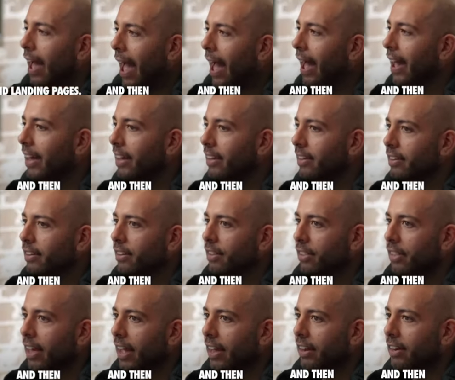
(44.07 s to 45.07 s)
And
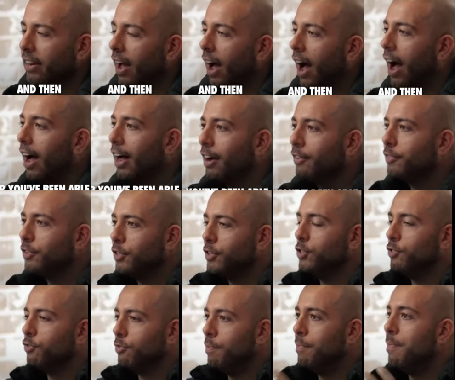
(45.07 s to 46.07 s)
then after
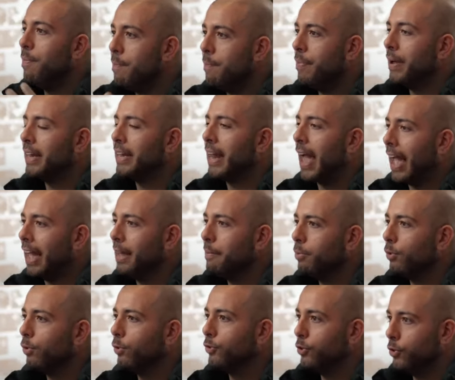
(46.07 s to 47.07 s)
you've been
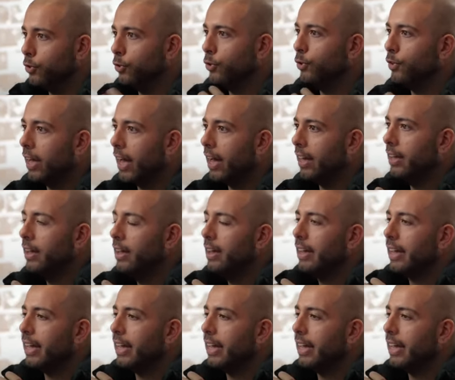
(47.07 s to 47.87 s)
able to do that,